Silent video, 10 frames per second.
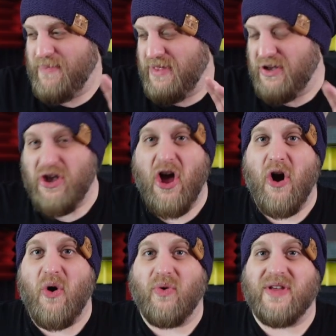
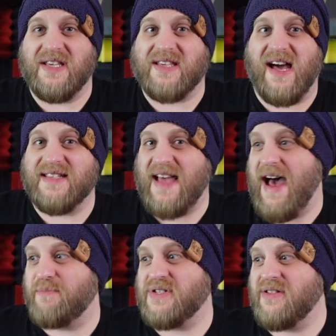no, these guys
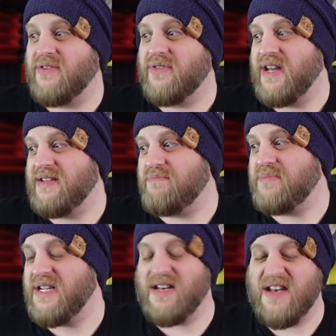absolutely
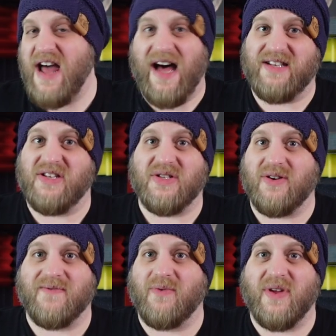did not
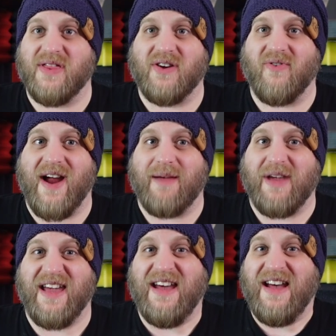deserve to win the Grammy.